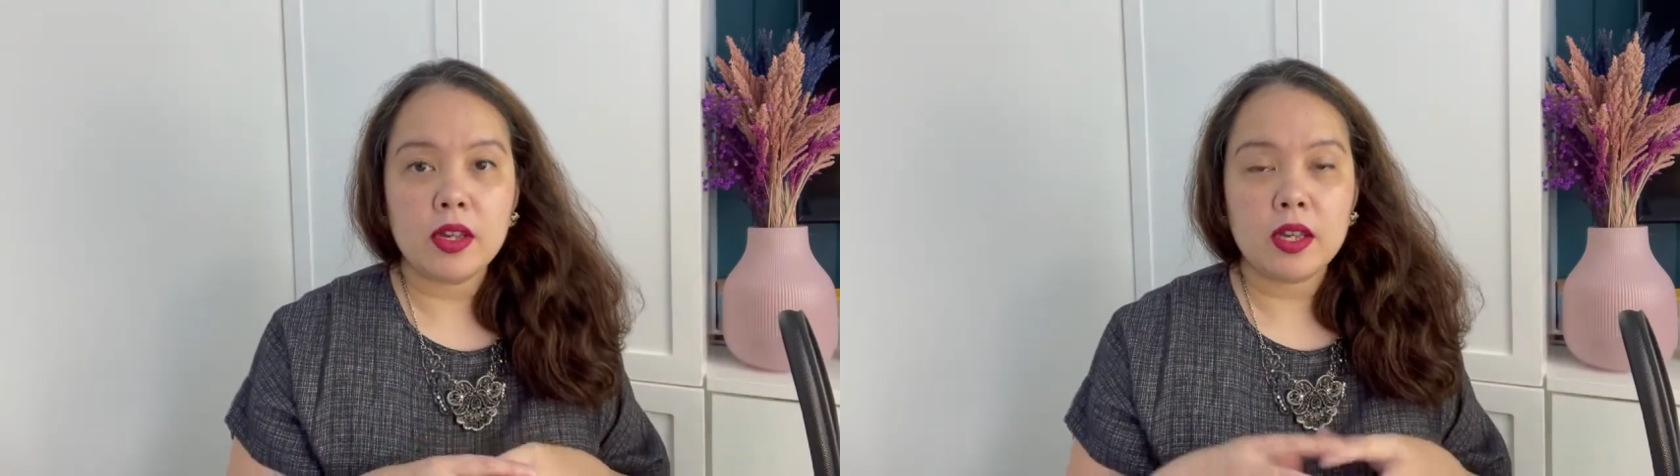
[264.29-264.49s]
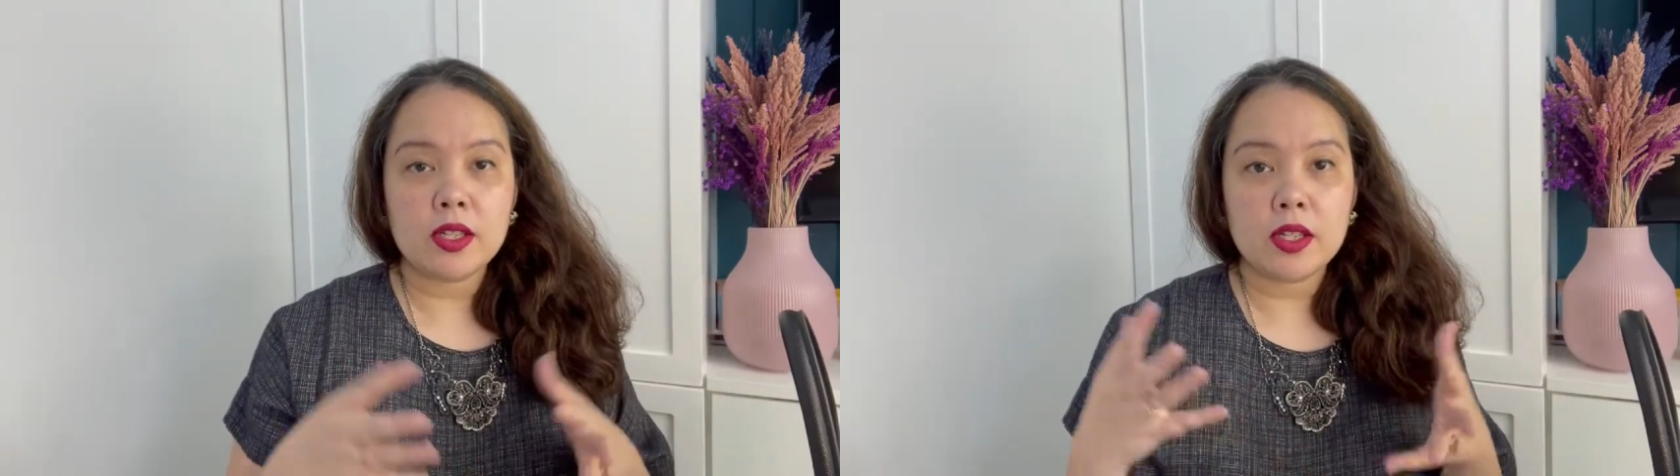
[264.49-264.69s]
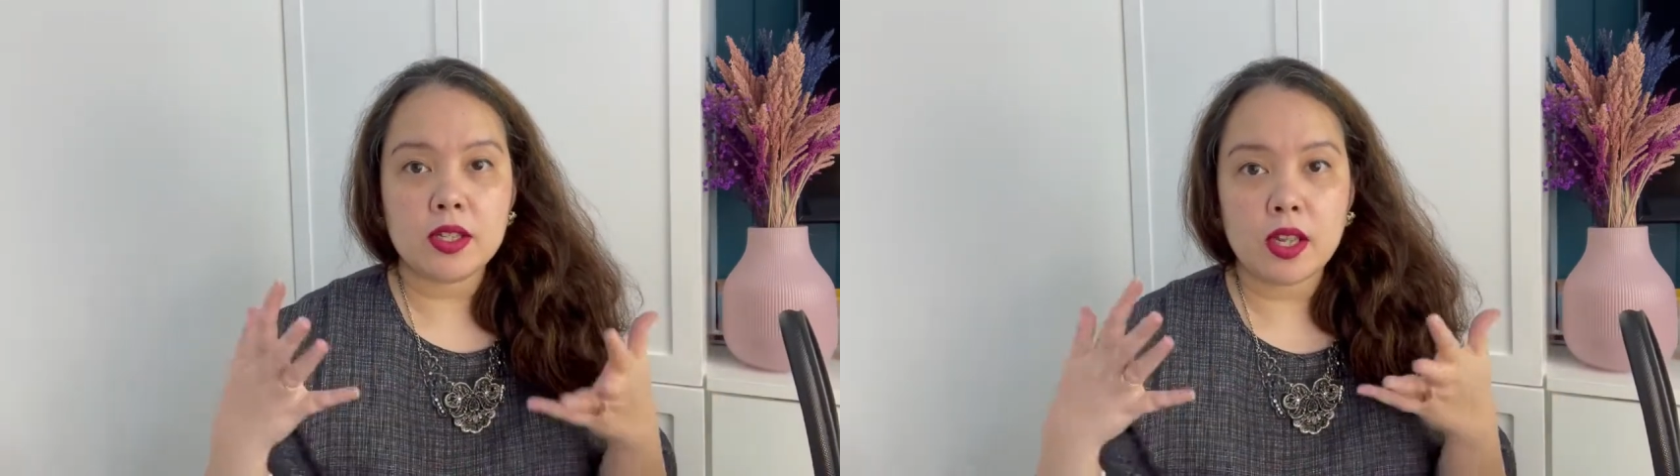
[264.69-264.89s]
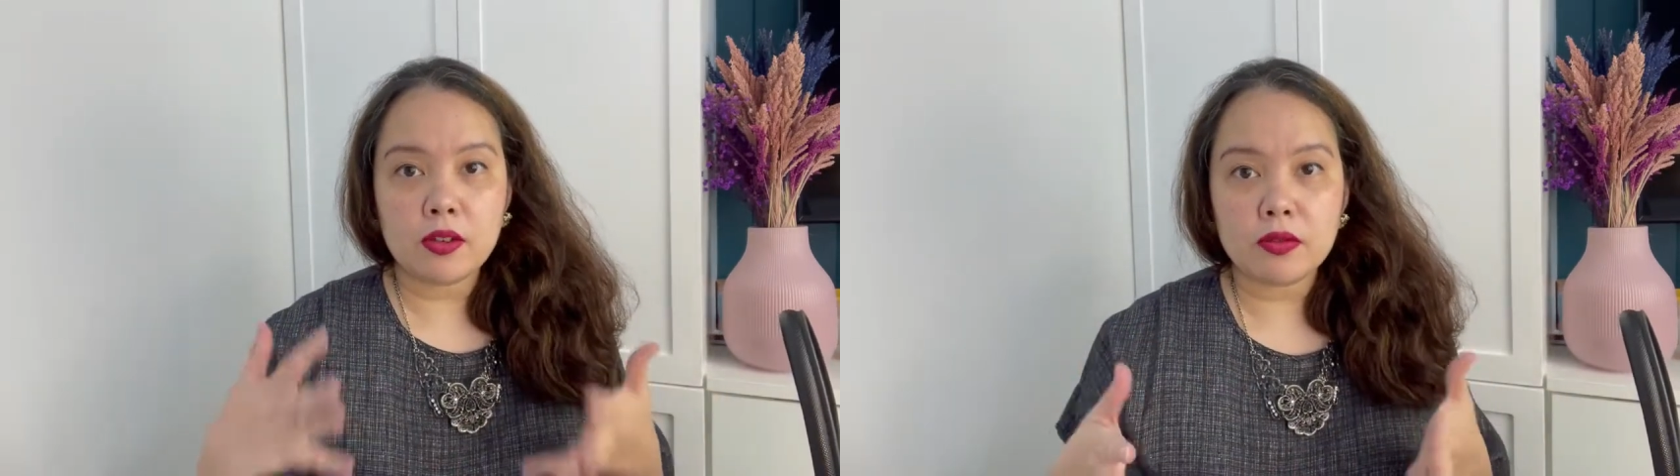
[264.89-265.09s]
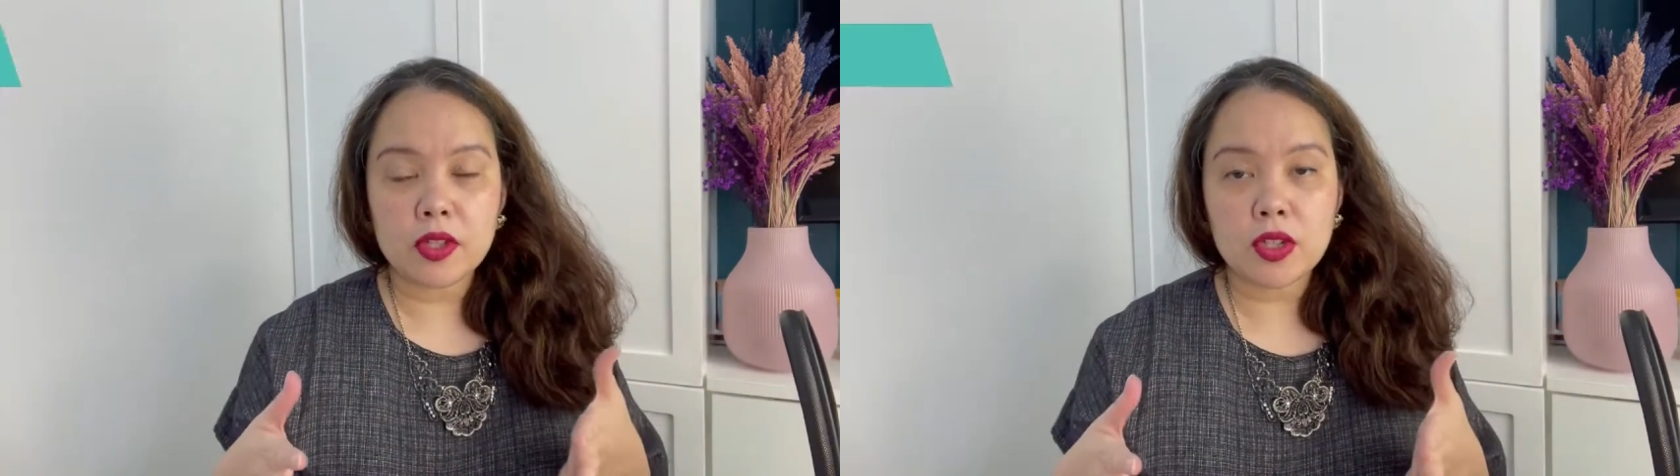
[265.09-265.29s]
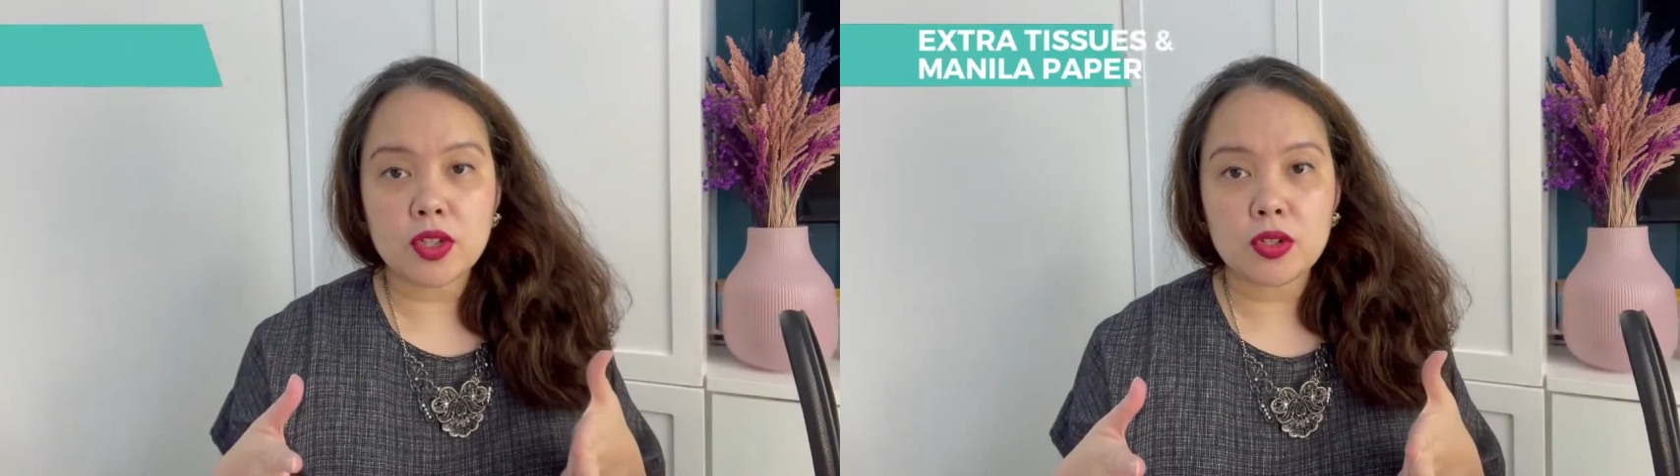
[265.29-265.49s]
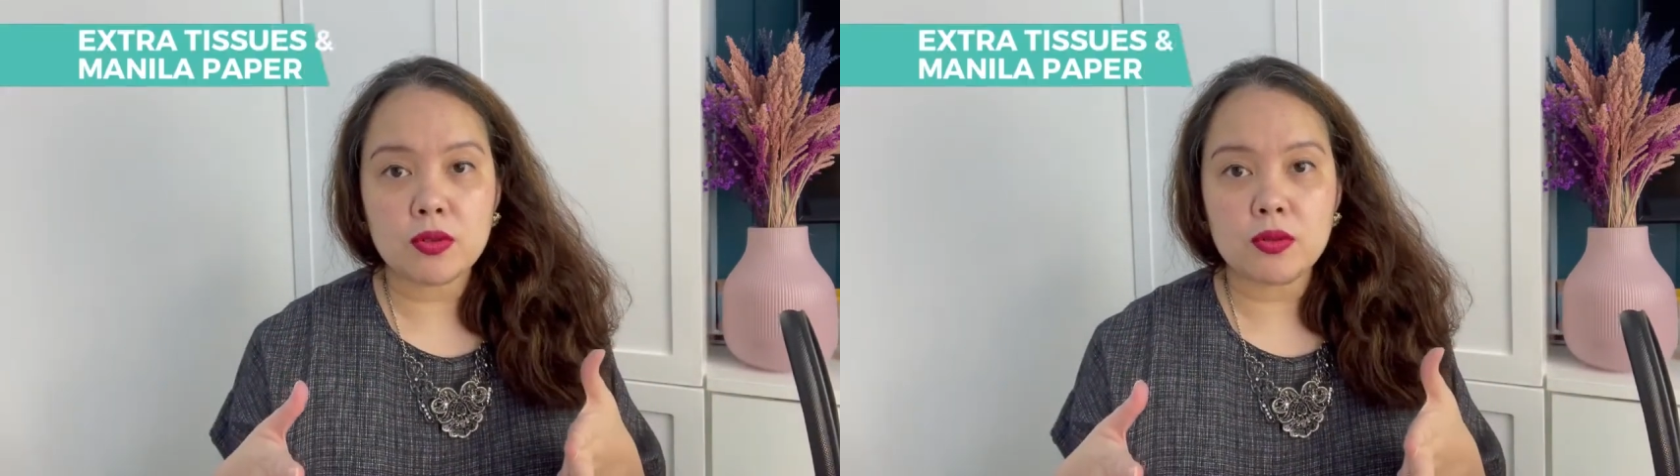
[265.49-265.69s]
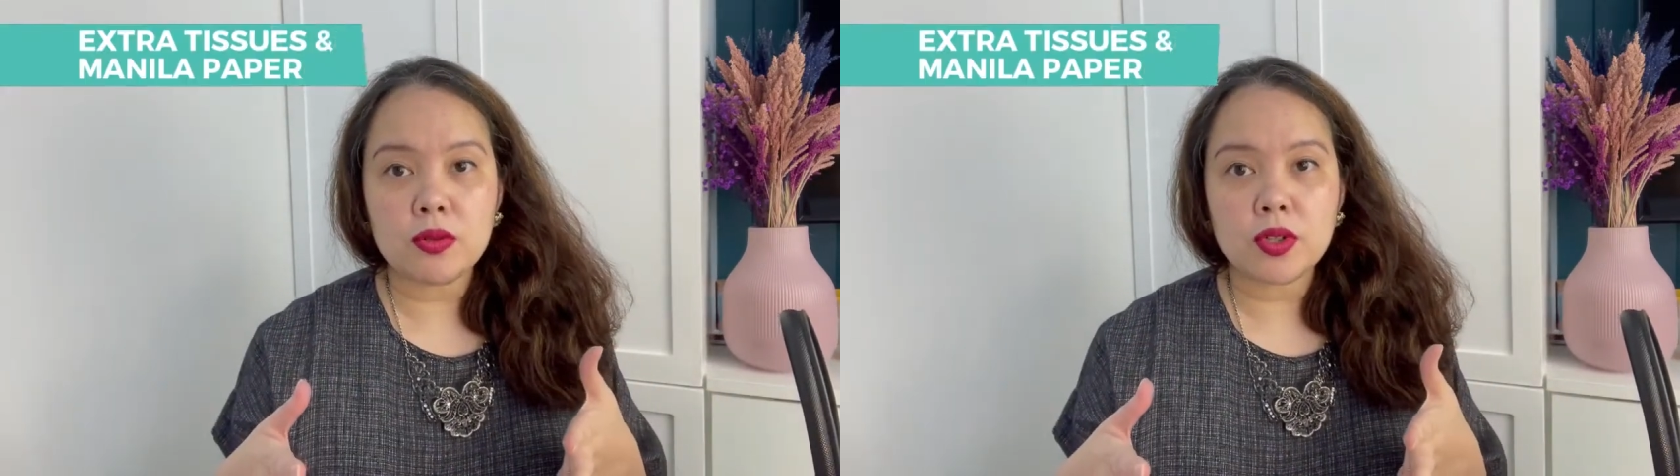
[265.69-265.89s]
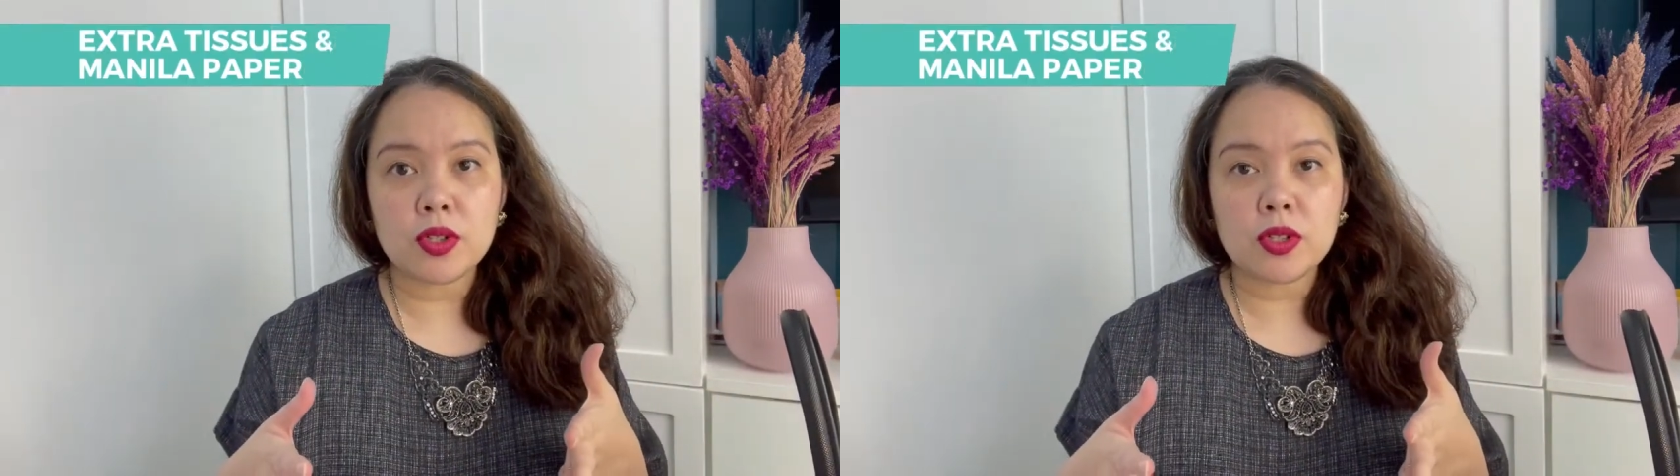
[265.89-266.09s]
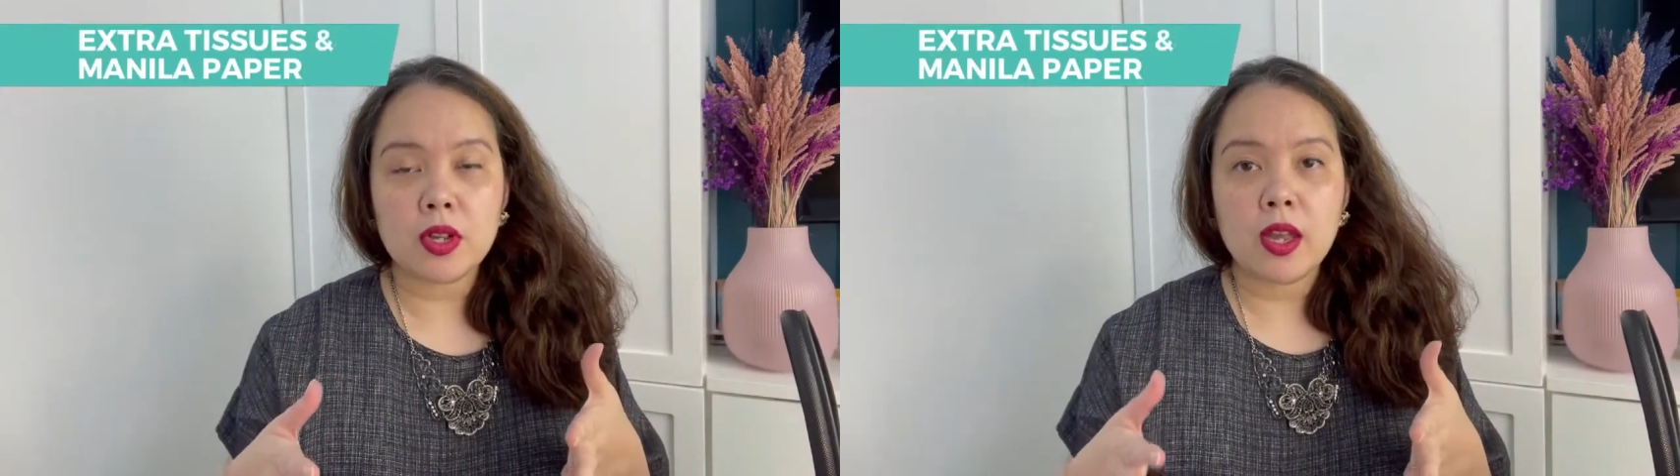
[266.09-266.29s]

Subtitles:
is a set of tissues